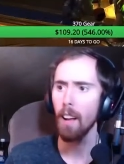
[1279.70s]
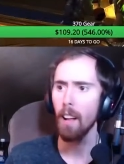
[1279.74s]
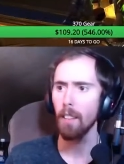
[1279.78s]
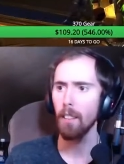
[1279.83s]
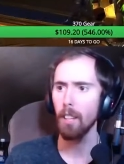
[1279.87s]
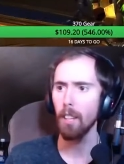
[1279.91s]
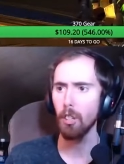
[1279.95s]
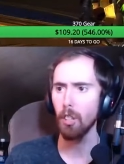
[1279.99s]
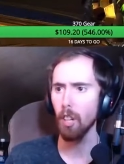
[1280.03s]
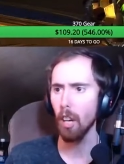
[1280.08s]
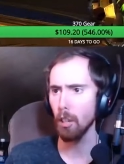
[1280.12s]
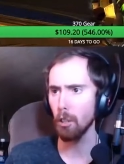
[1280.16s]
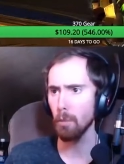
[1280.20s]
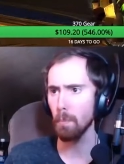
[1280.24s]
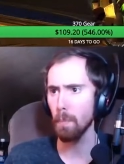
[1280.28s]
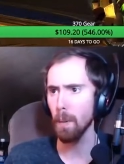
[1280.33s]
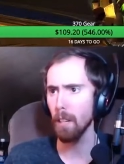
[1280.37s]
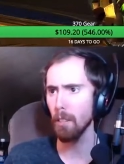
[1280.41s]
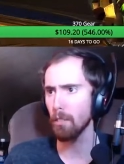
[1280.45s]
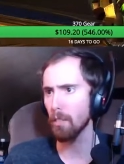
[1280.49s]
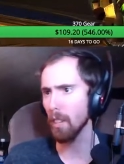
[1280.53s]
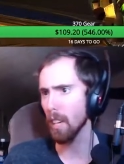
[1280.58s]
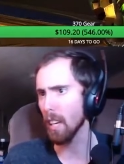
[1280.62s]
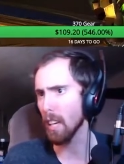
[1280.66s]
The chest
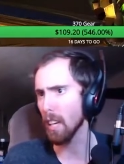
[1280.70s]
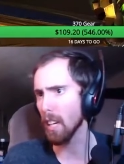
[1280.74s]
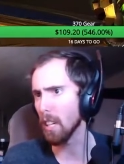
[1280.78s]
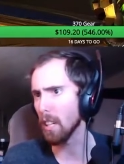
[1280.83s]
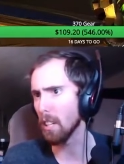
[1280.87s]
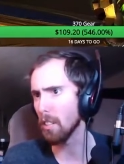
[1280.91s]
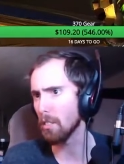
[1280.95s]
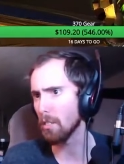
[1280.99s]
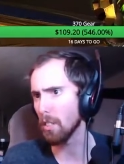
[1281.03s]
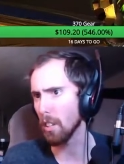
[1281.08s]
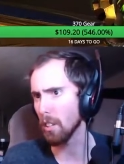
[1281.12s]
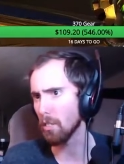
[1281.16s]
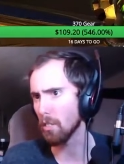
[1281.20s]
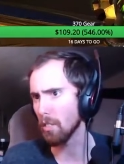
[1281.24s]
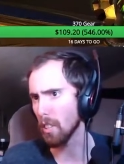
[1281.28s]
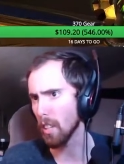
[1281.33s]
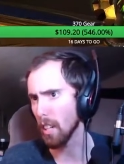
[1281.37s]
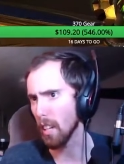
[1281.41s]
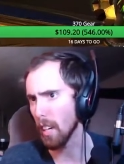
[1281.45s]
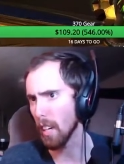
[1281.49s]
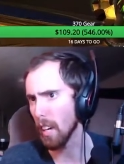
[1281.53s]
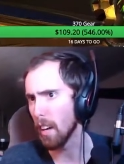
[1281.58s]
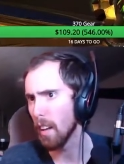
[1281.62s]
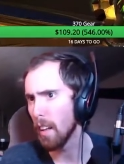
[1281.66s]
piece is, let's
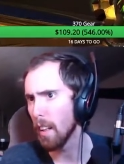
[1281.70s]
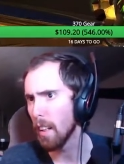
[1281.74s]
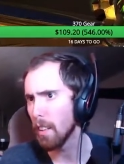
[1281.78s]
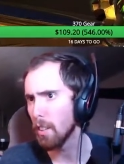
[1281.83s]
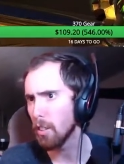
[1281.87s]
see.